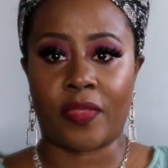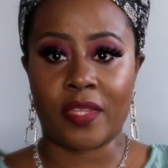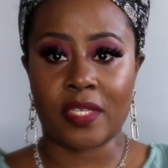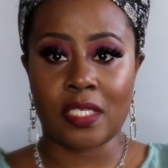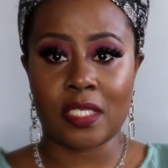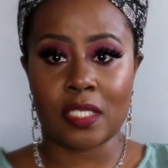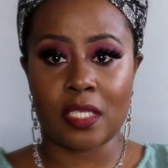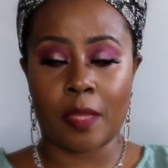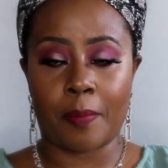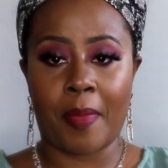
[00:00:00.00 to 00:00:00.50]

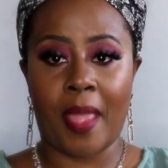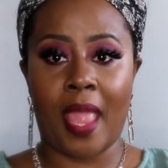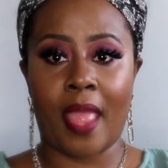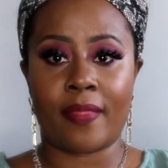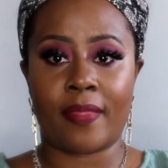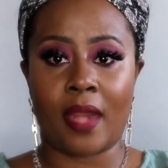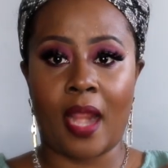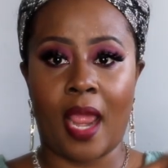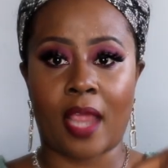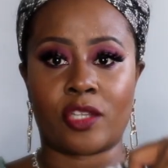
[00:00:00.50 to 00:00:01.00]
this is the
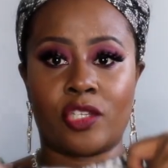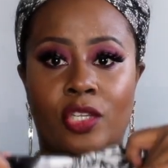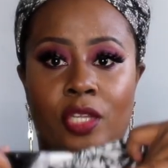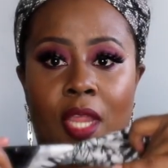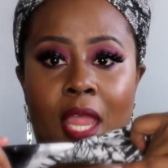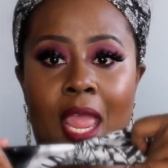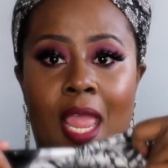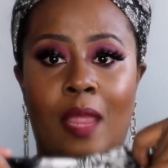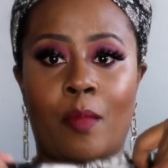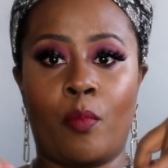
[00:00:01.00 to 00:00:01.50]
band that actually
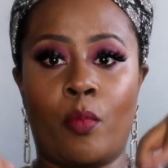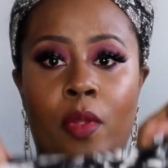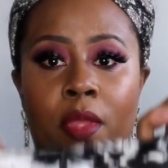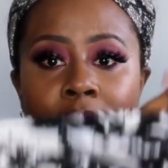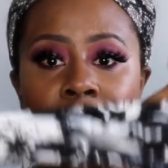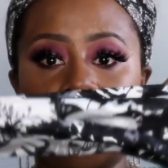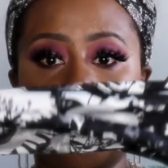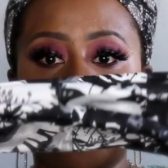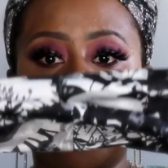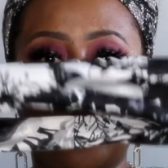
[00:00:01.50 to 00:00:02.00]
came
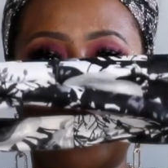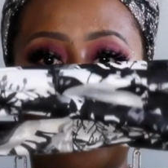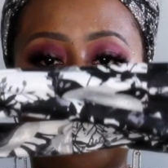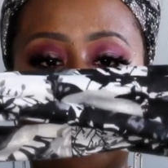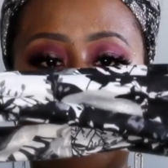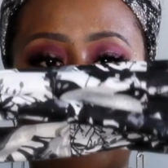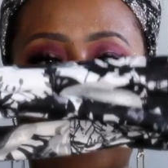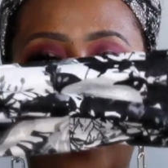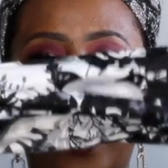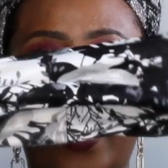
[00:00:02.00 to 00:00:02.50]
with it
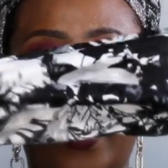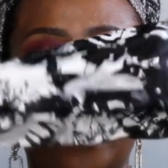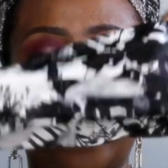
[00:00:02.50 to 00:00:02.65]
right